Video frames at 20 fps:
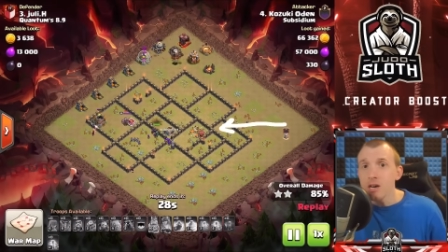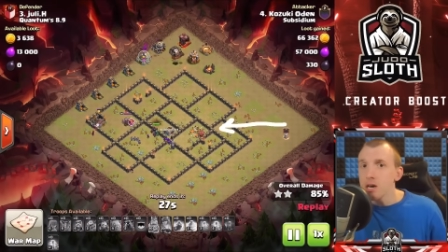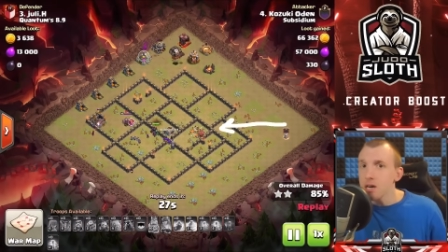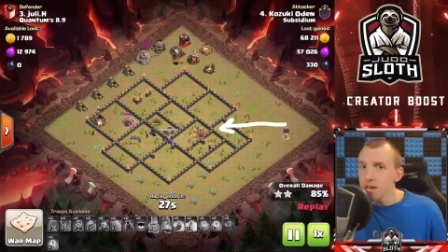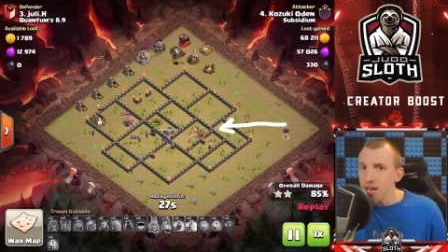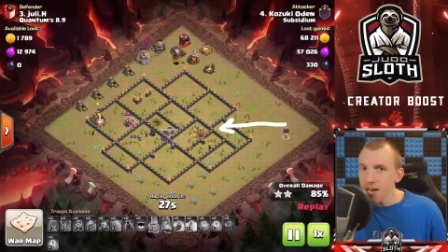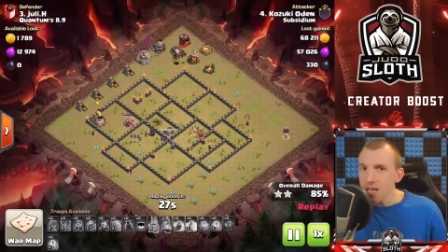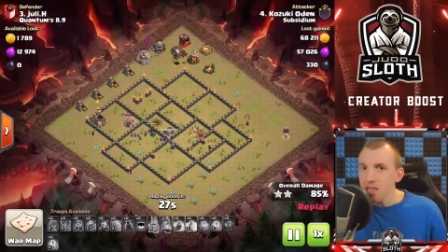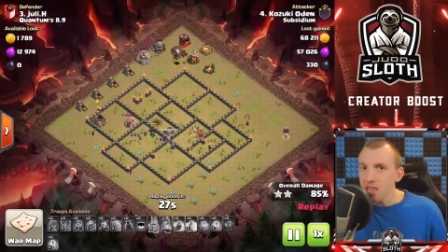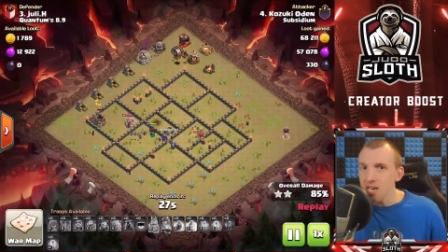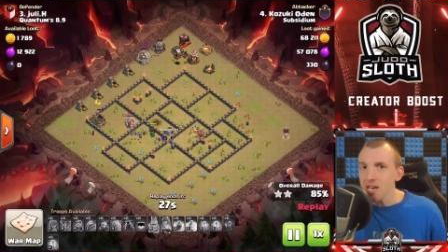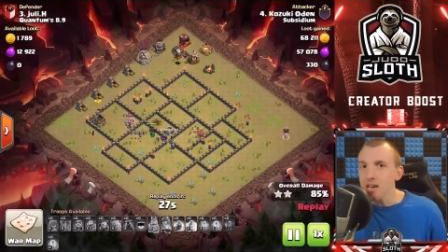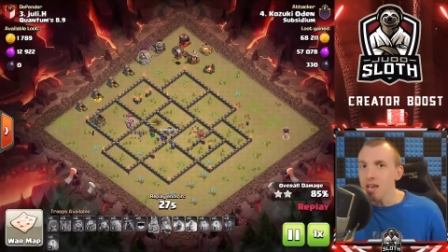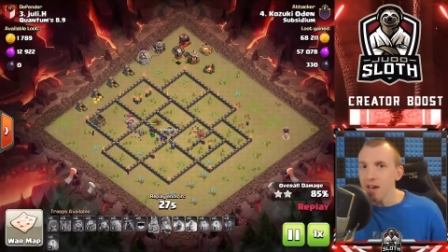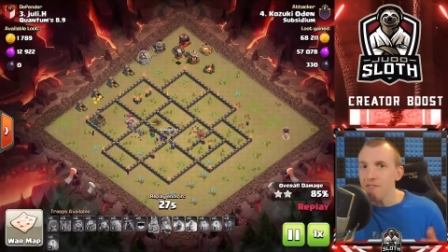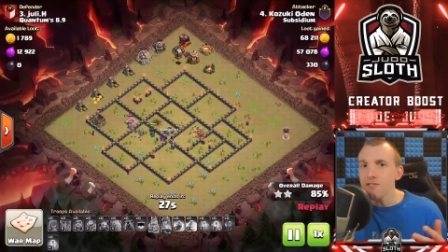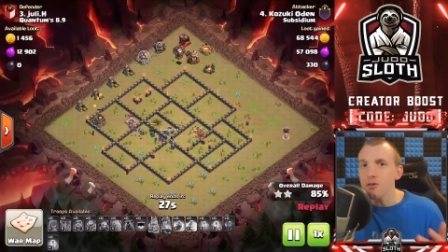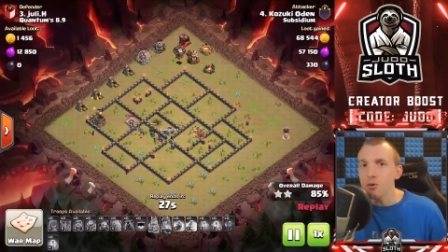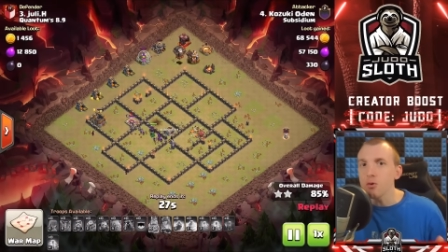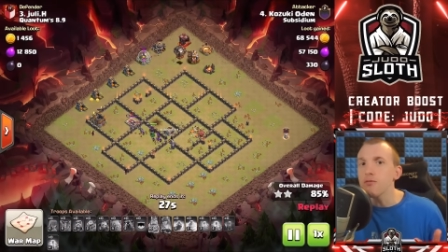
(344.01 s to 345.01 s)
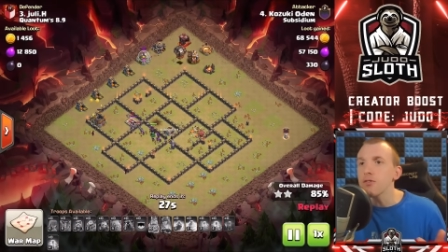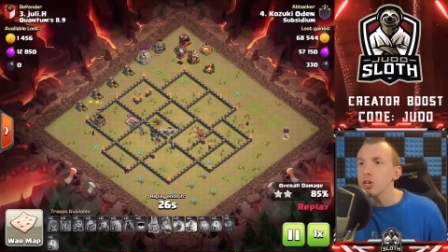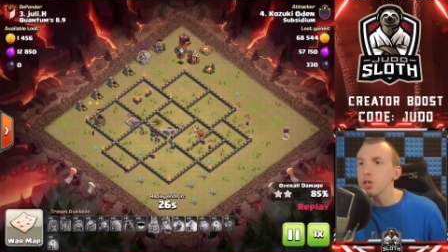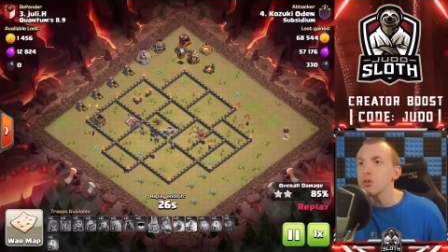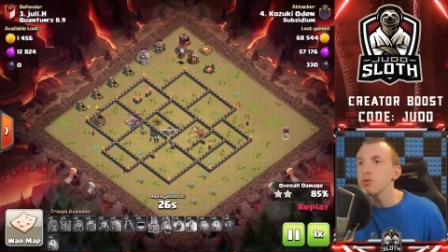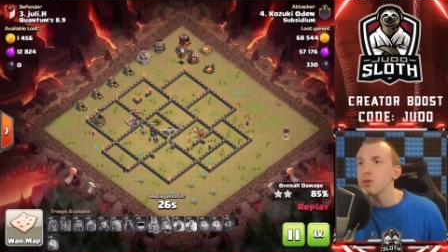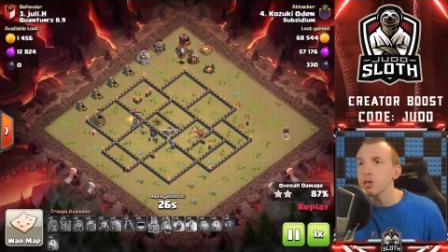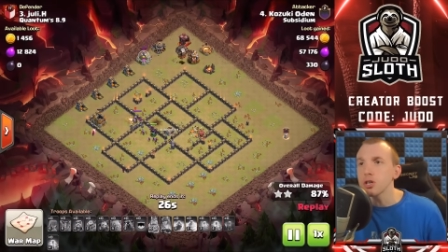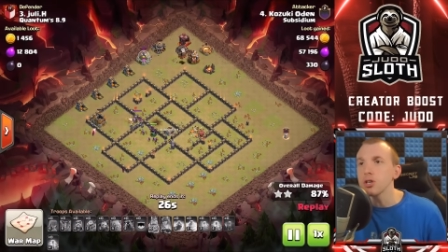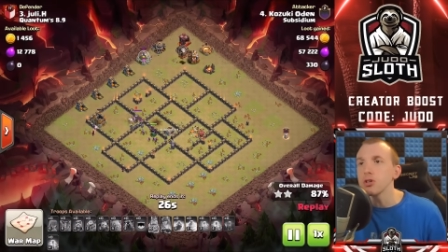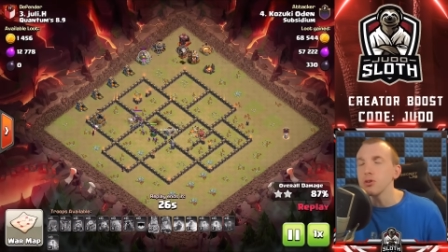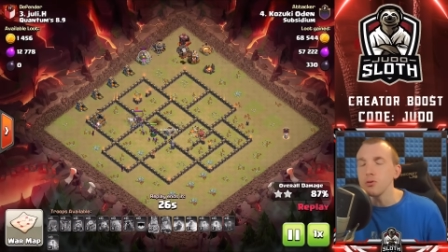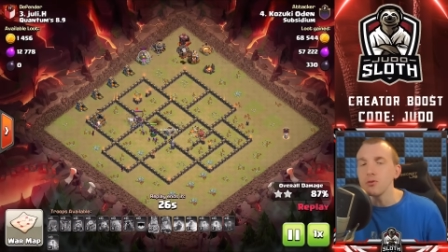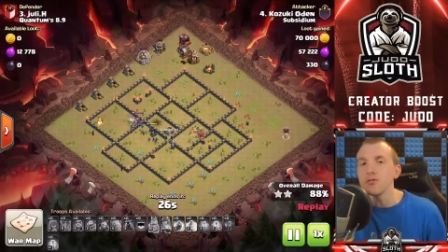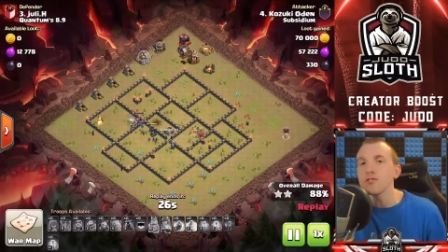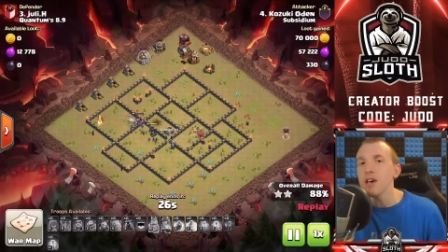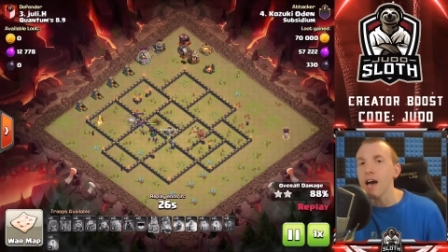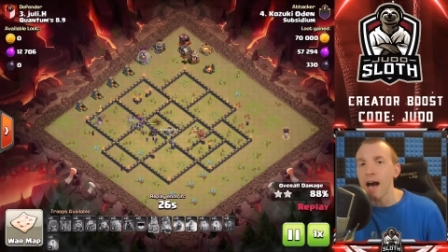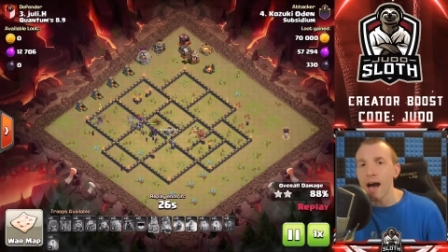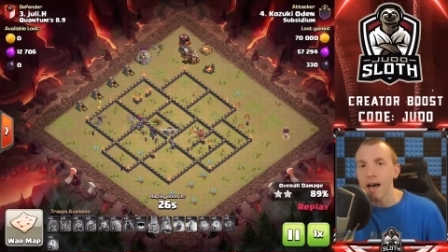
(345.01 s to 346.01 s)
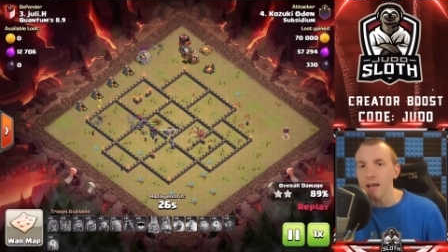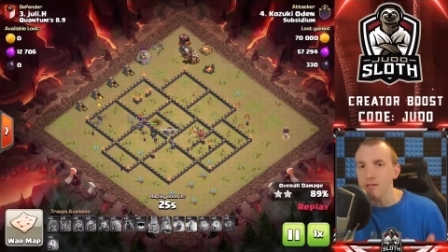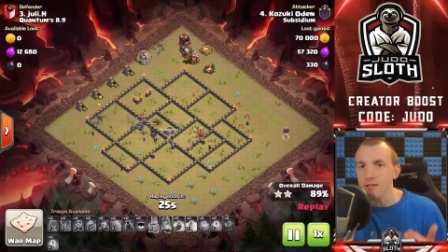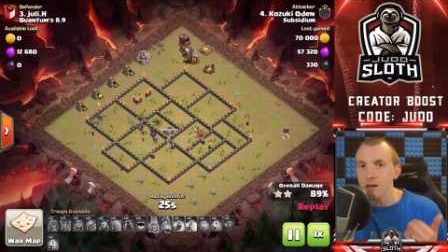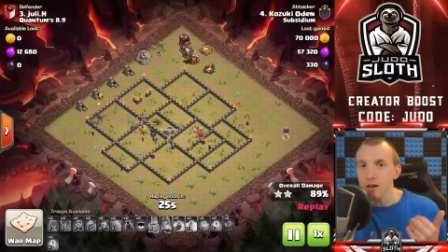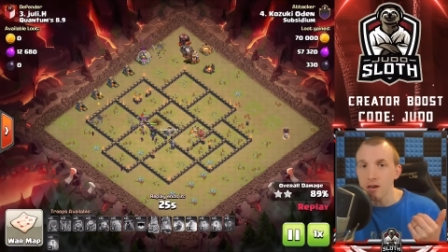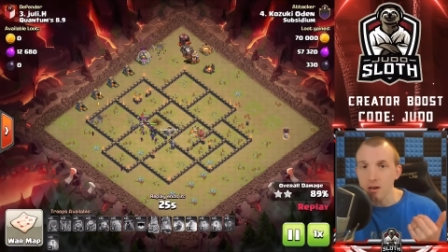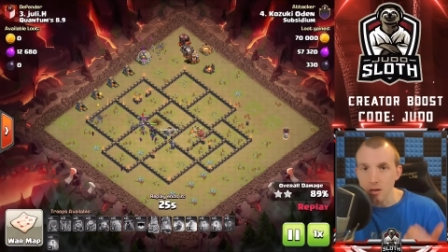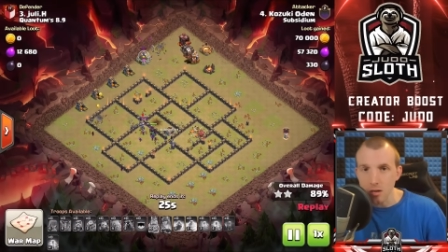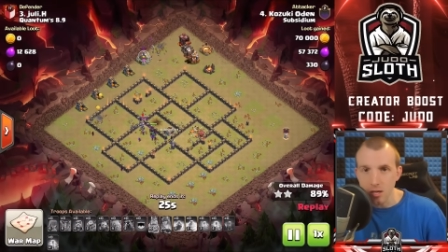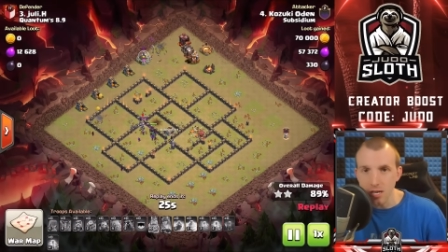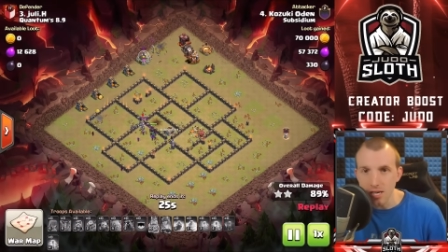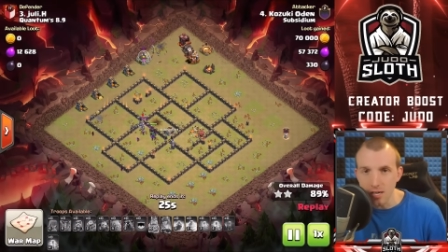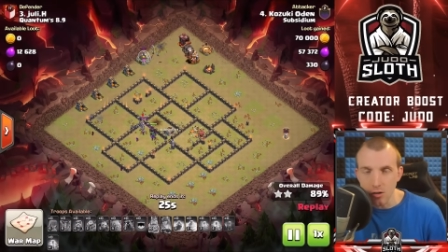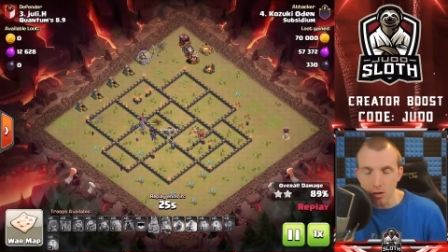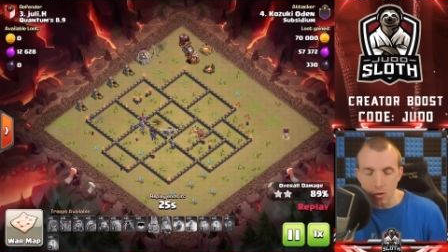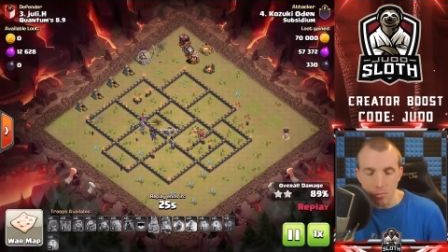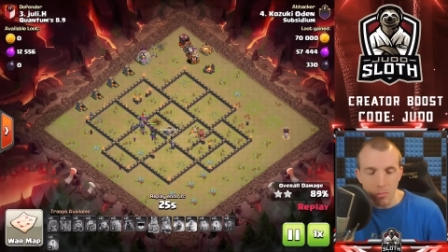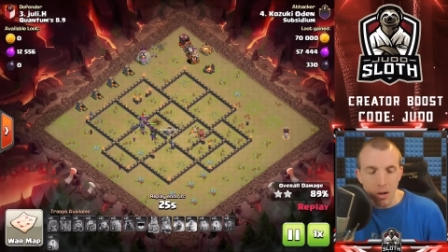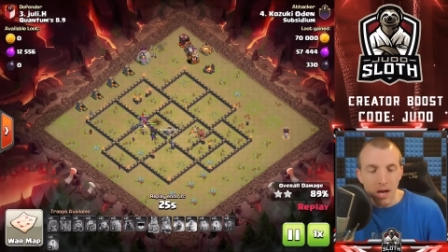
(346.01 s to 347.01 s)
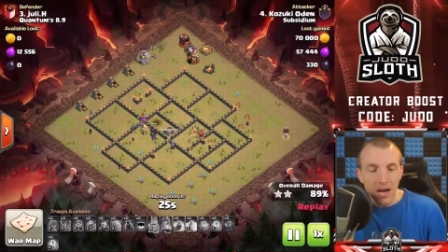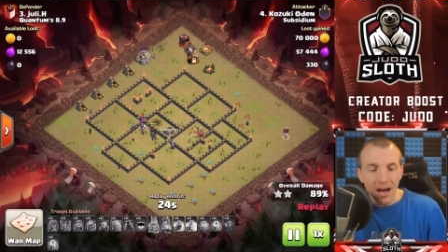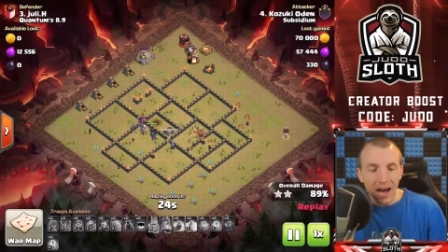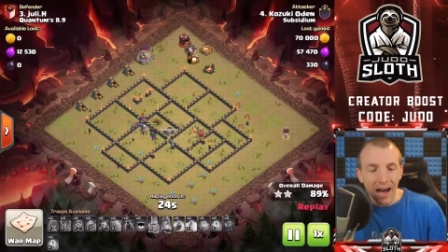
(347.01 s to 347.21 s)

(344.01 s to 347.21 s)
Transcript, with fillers: and anything left over you can use as cleanup.